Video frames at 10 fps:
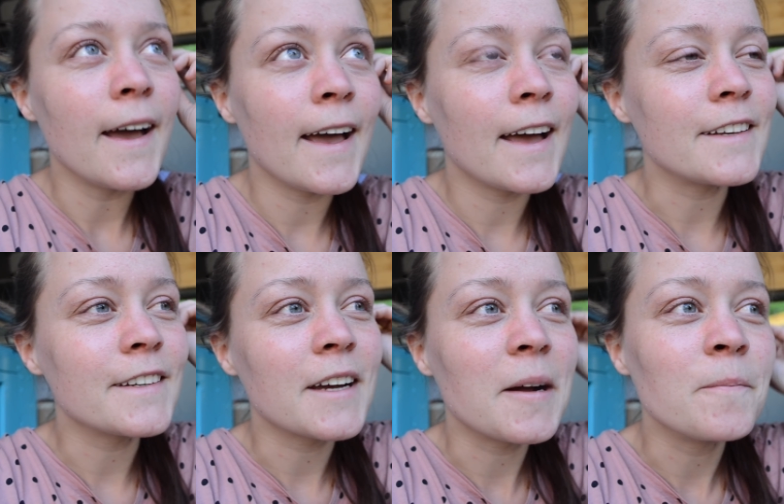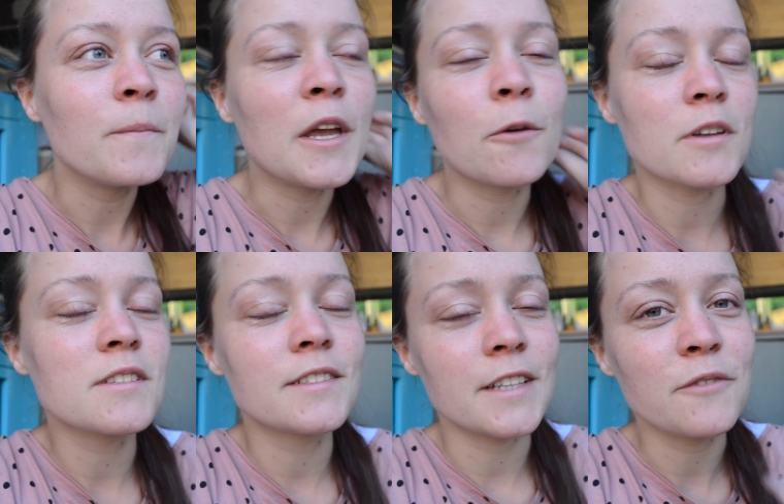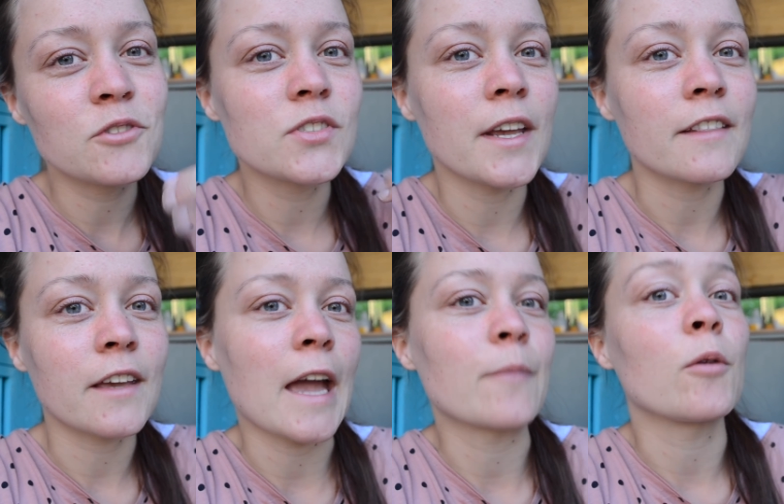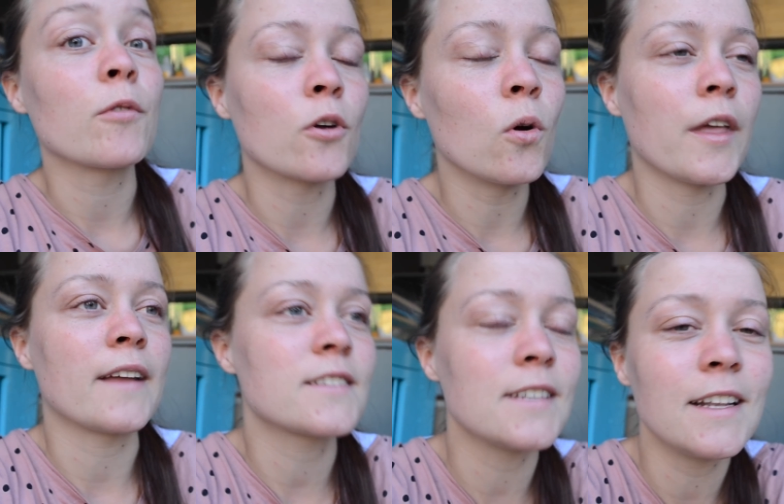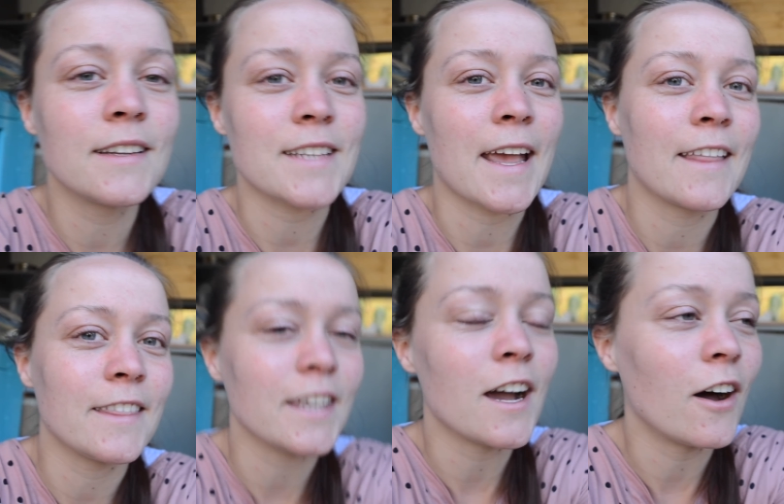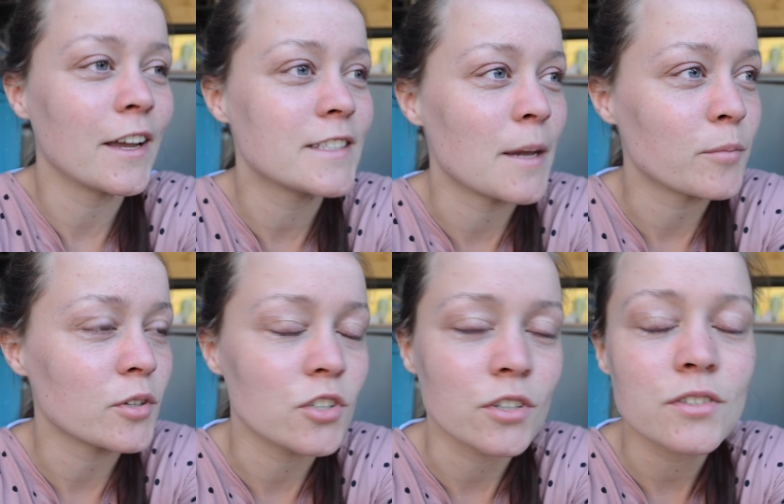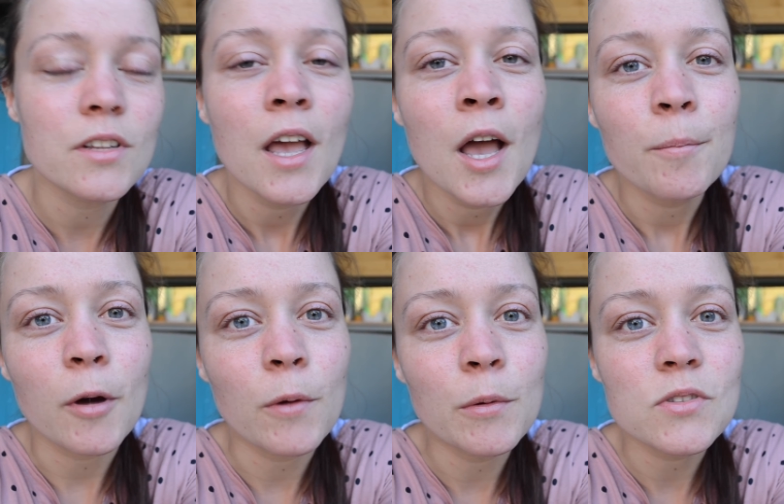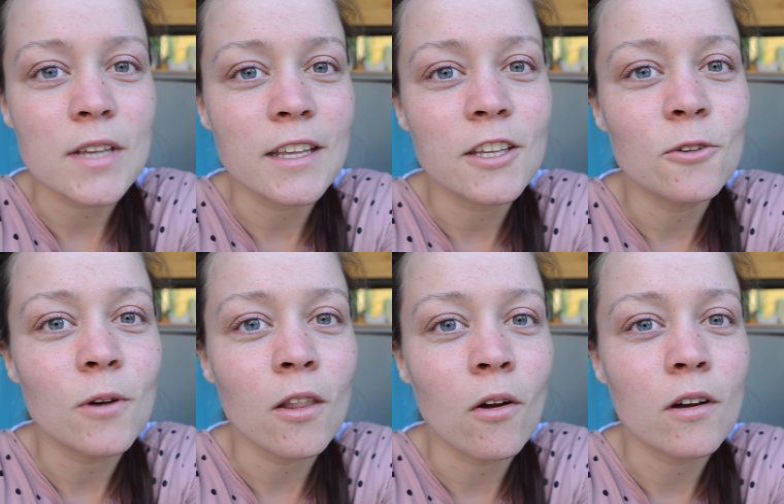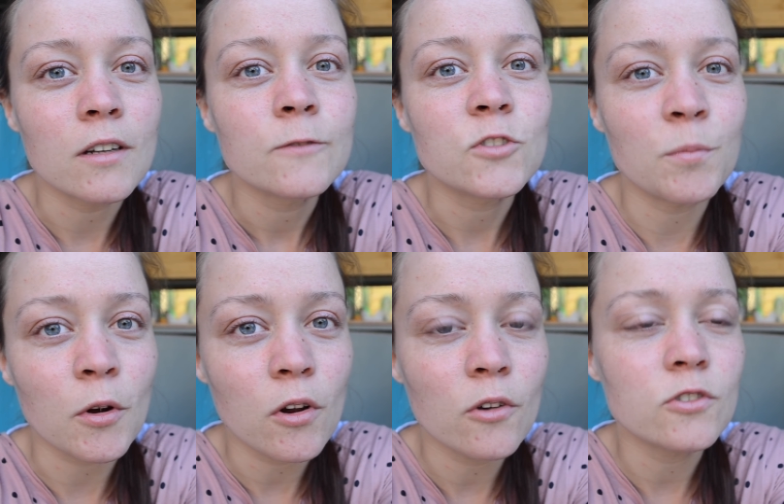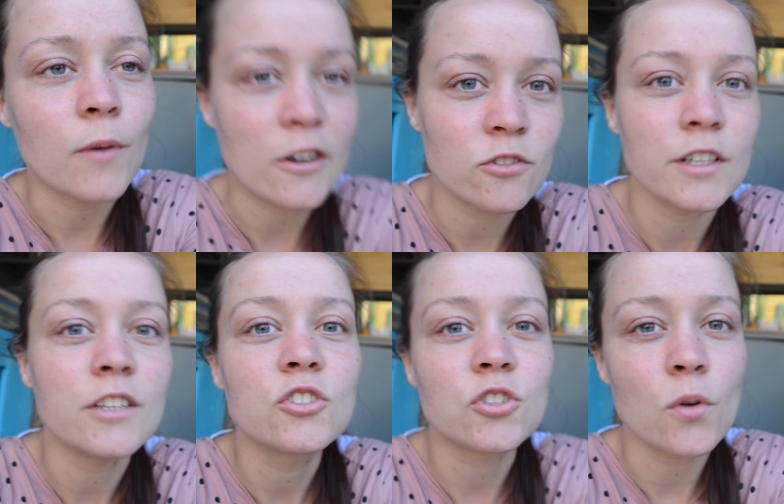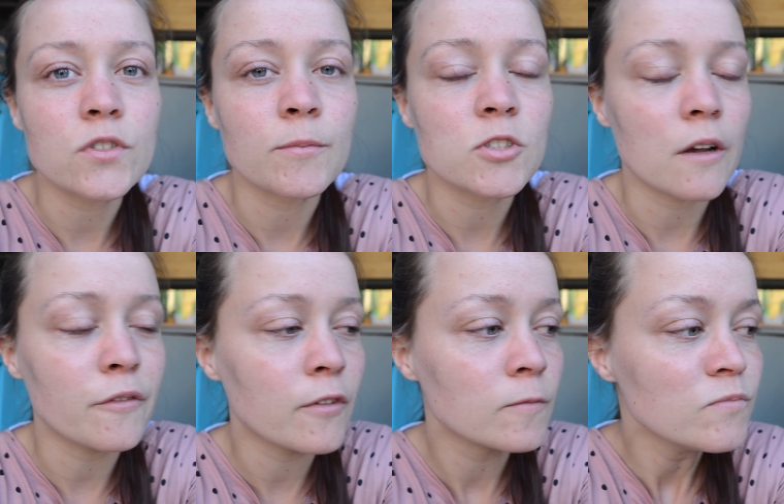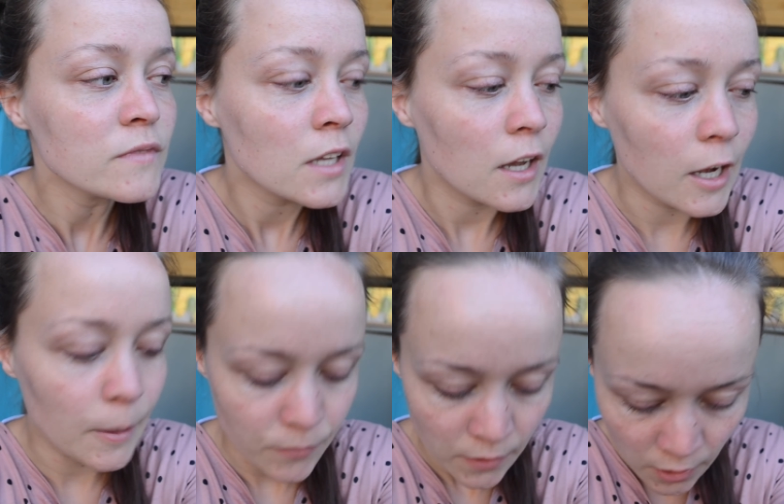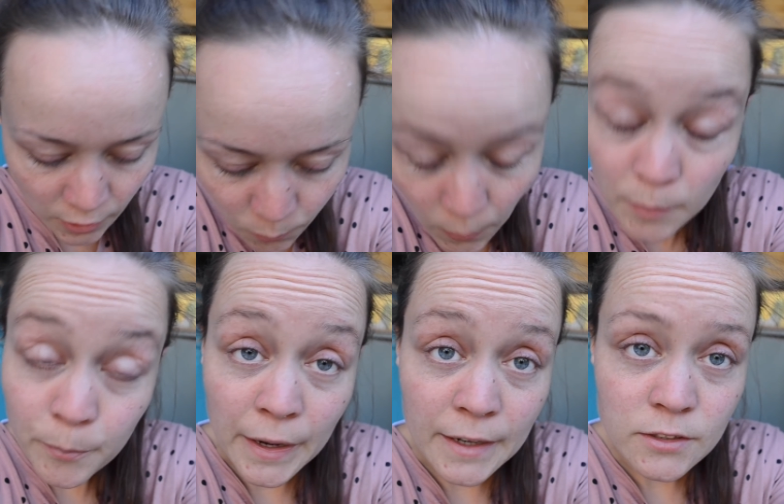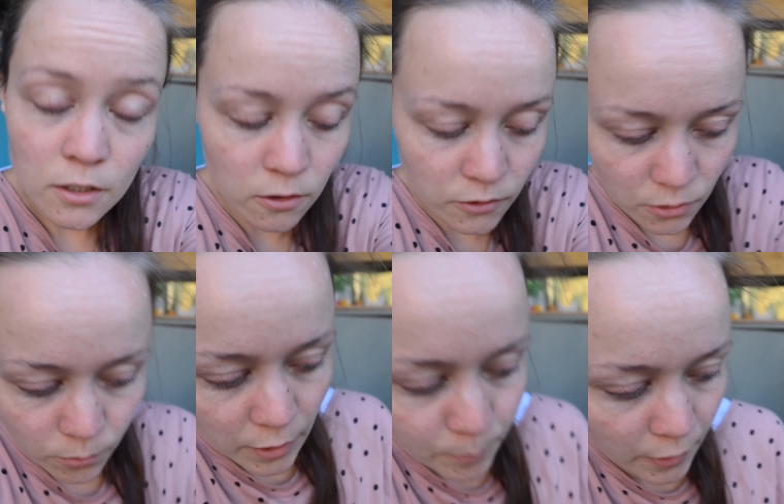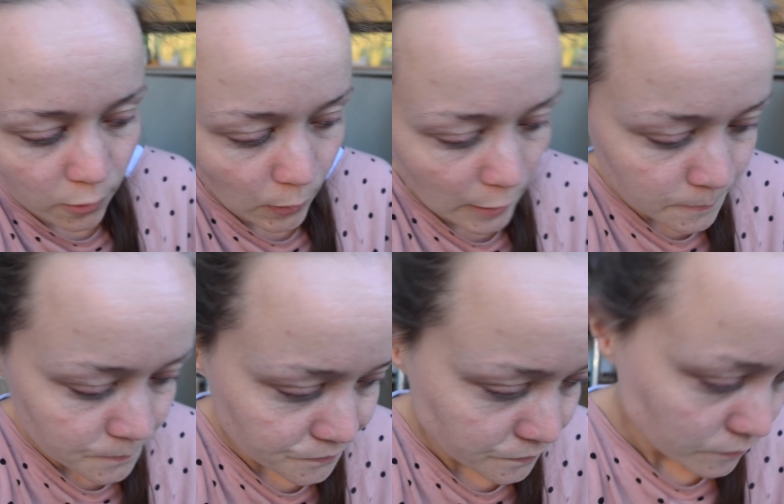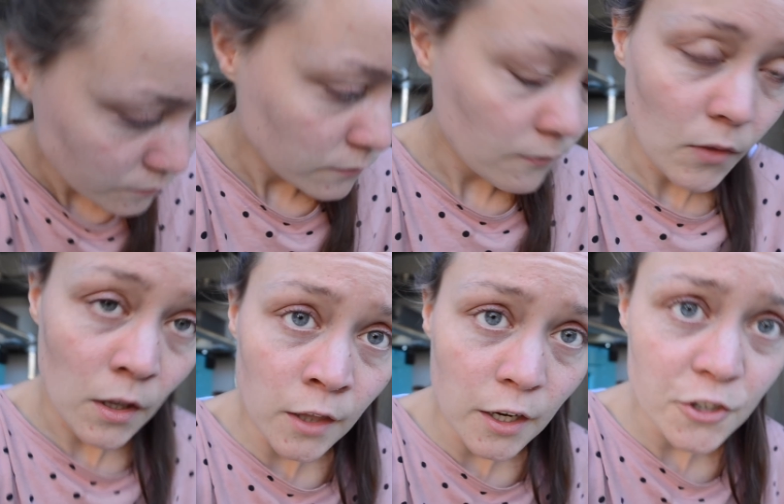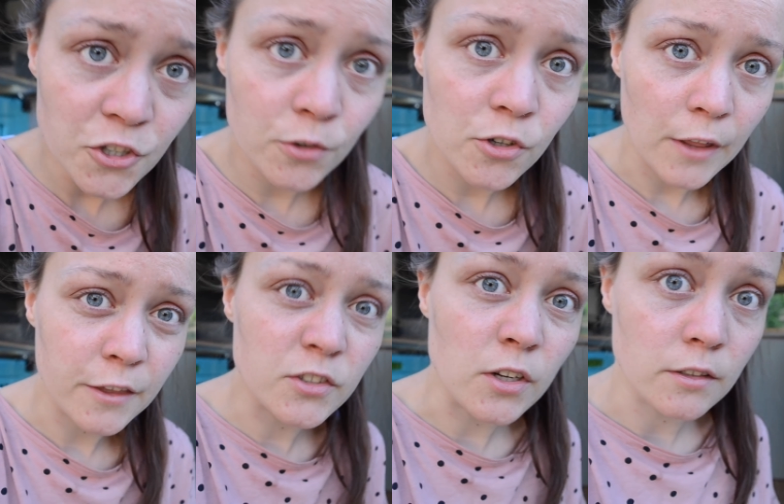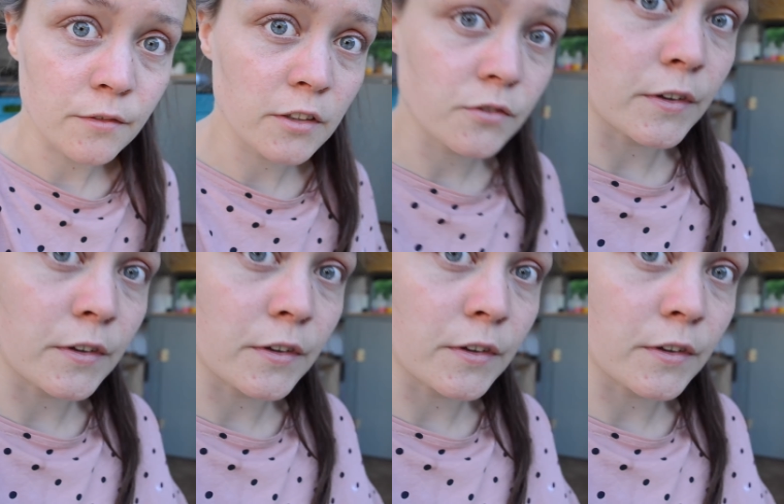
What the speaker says: and it wasn't safe to take the camera with all that sealant and the high temperatures. But we will take you along tomorrow to actually show some stuff. The white paint looks alright, by the way, that I showed you at the start of this